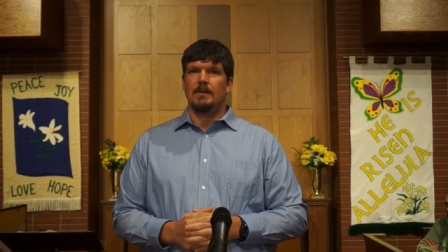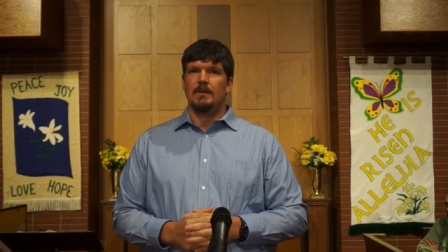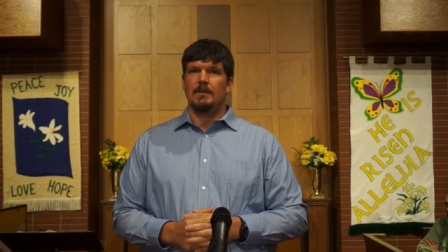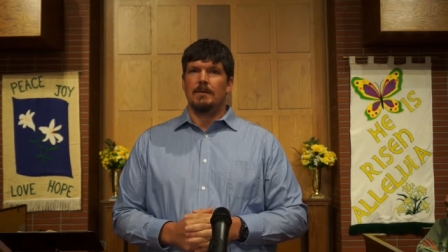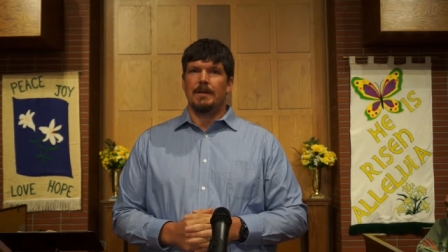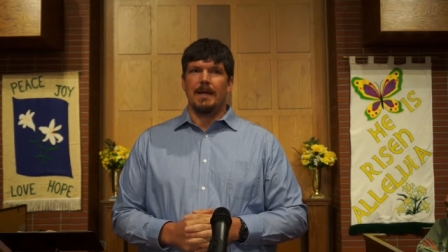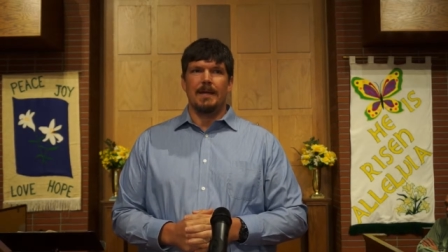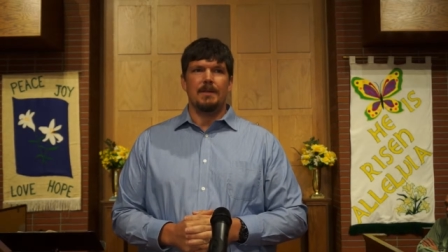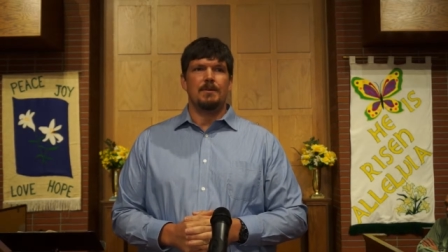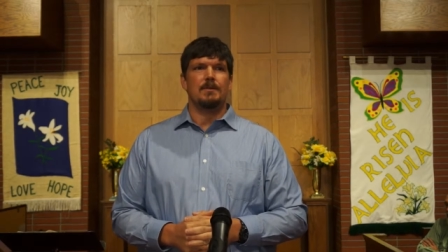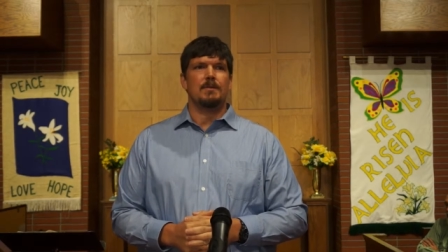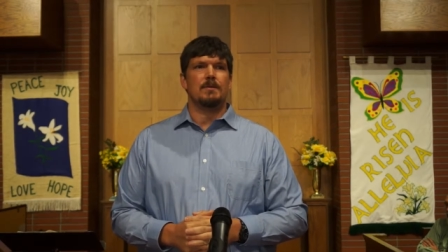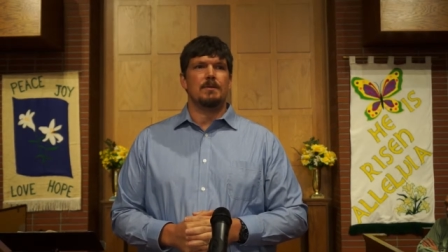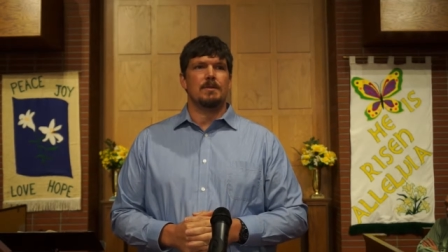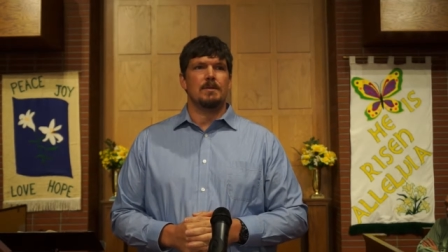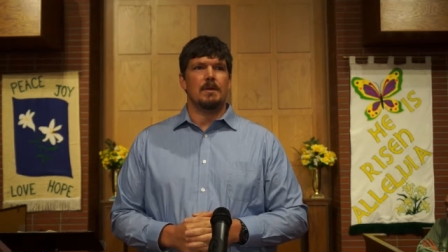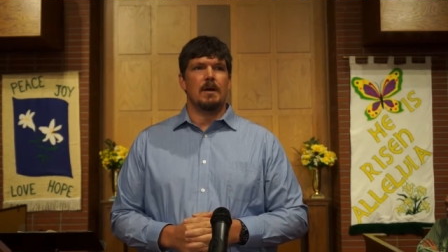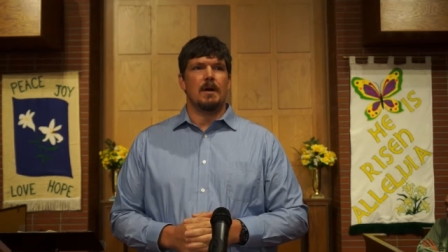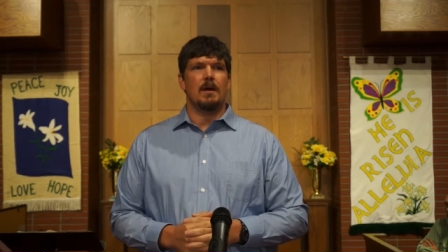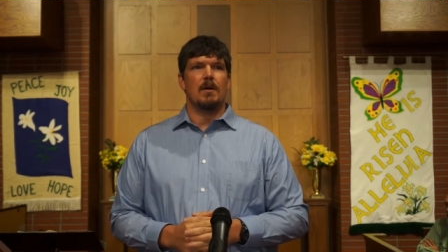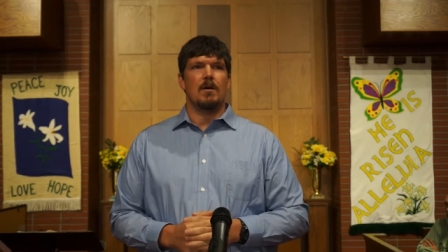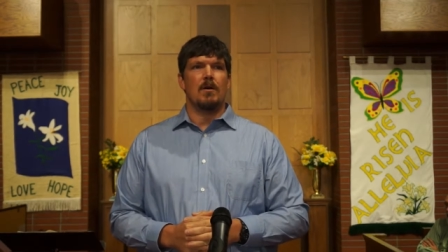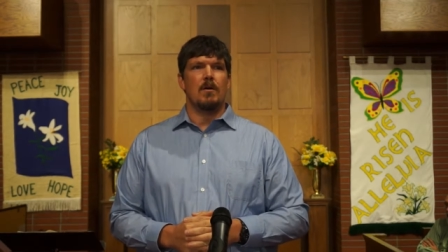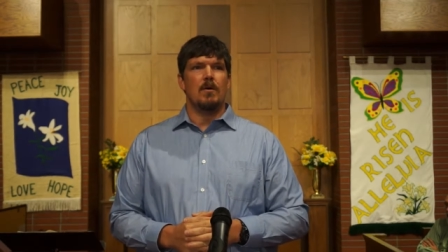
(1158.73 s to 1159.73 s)
nature is
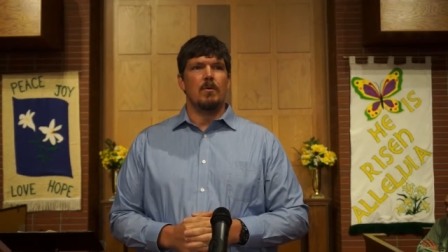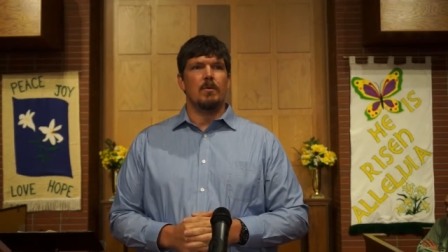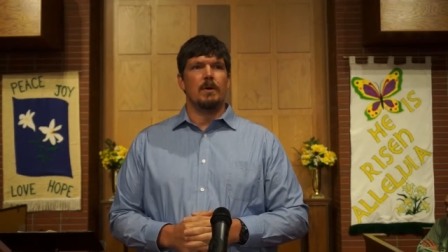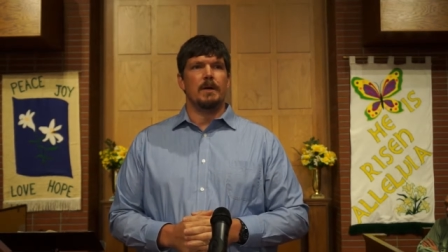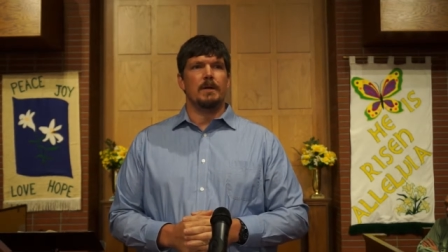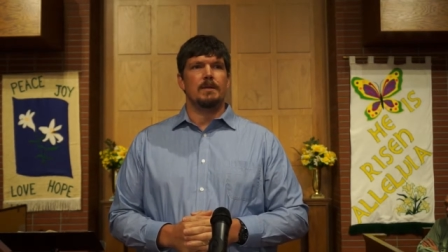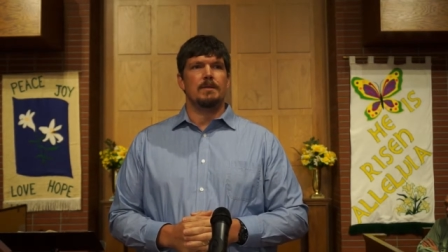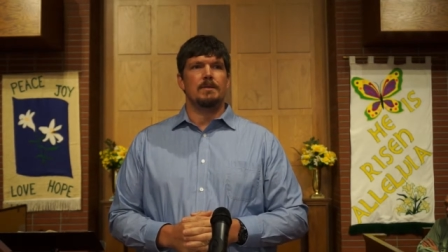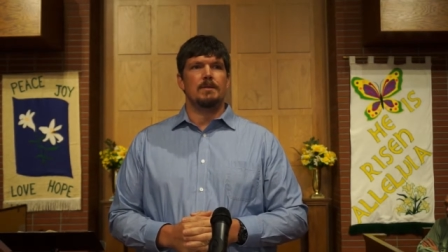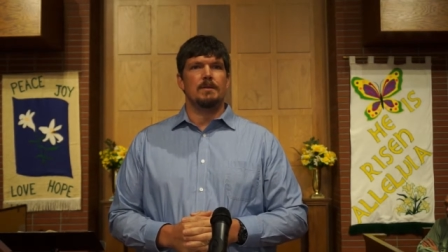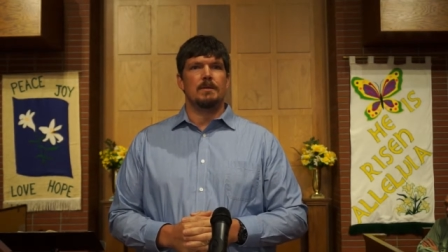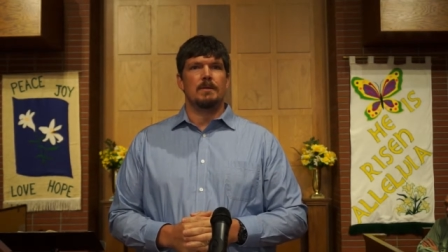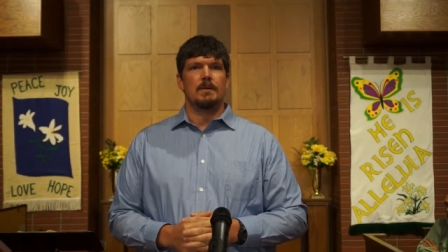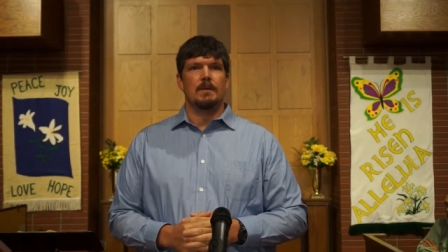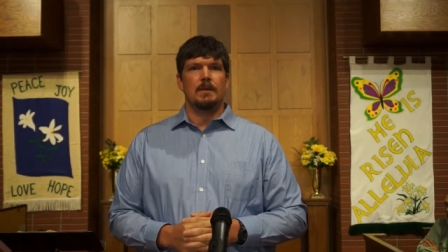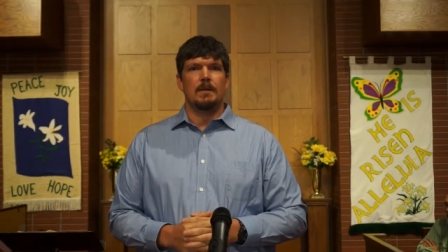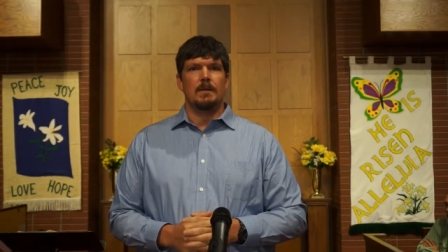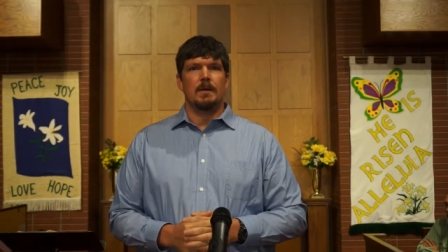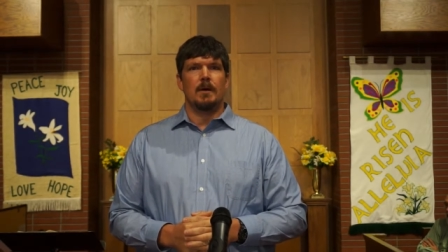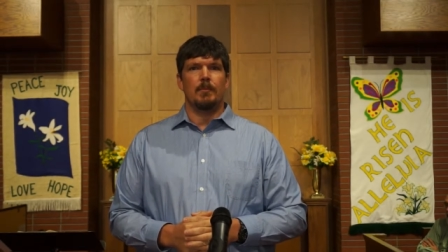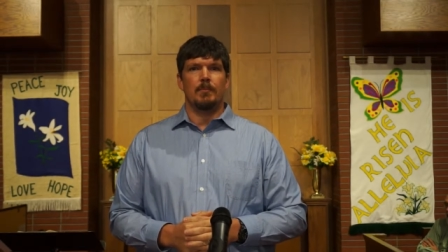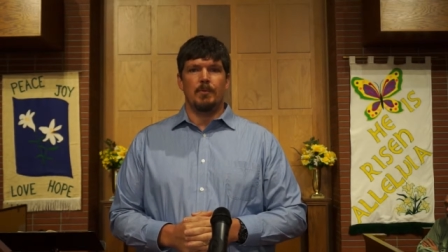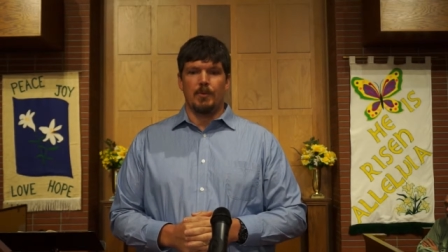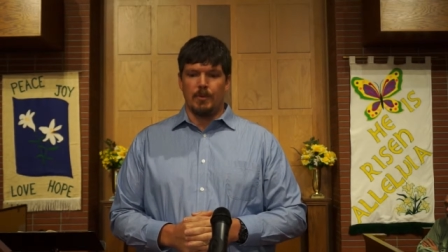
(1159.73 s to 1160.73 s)
not always
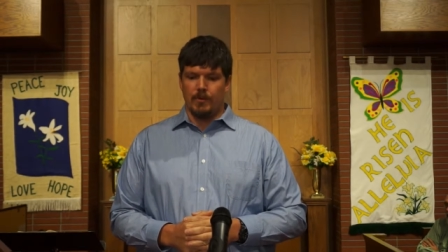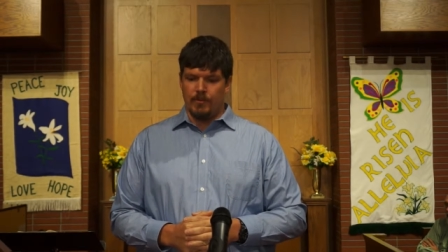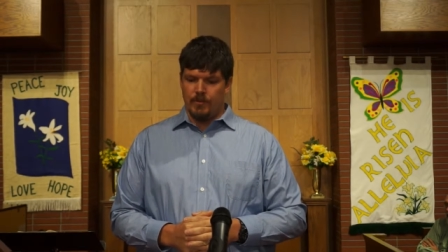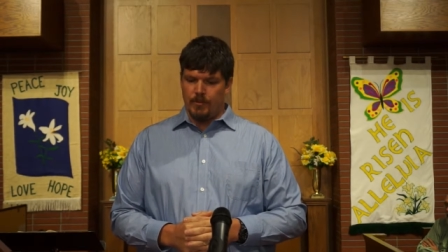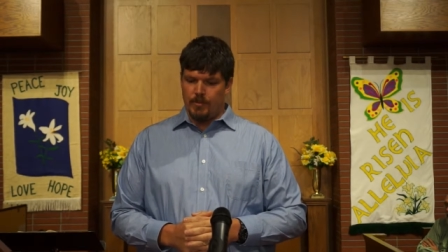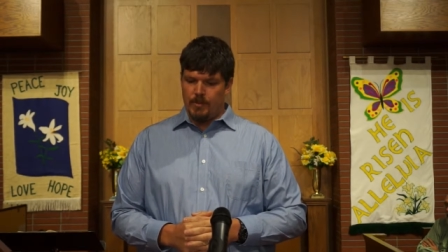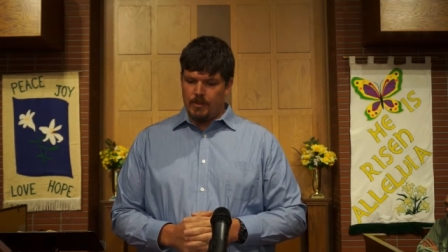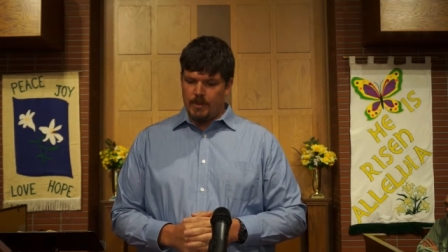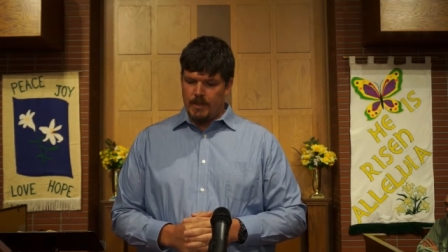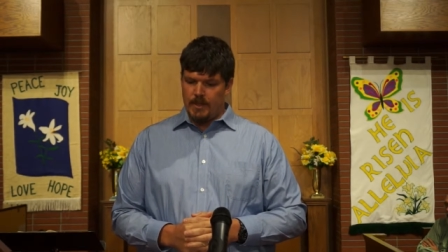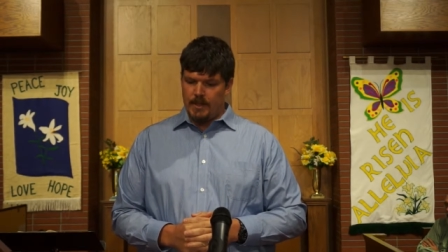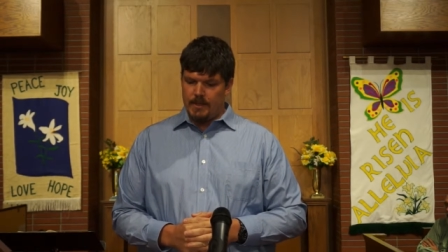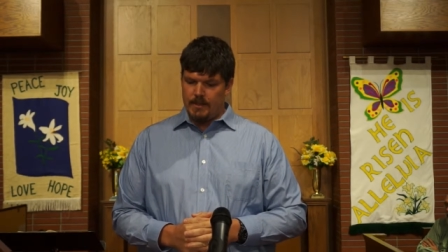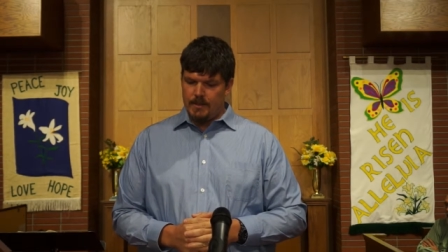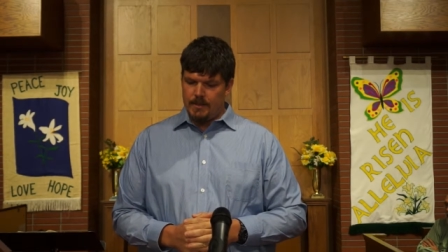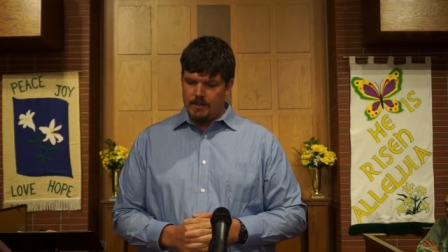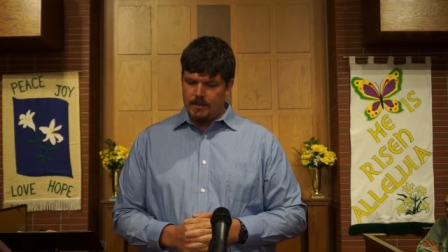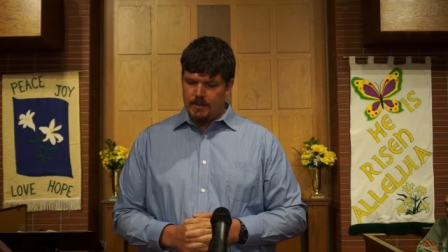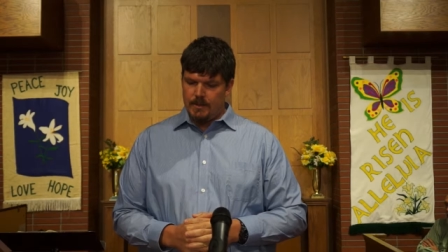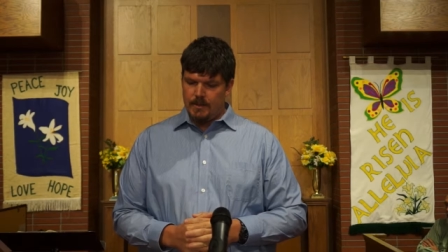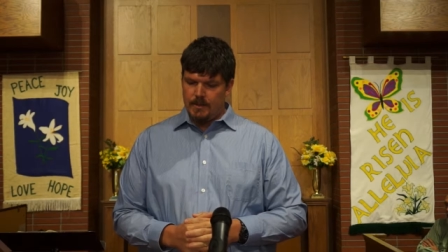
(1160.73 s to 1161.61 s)
a beautiful place.